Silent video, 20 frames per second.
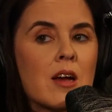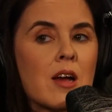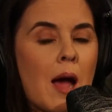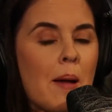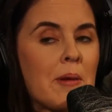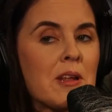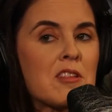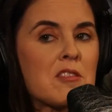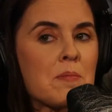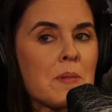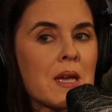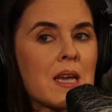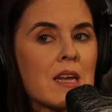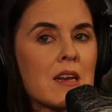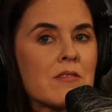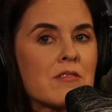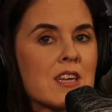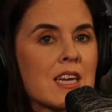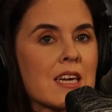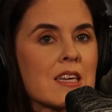I mean,
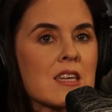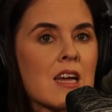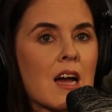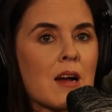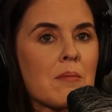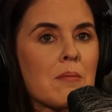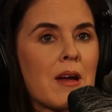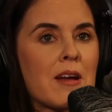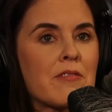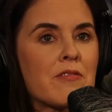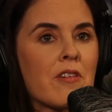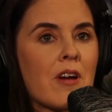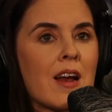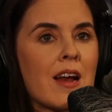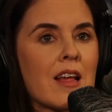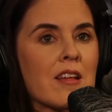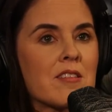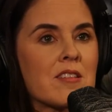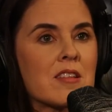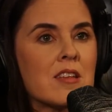speaking of TikTok, my
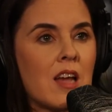friend has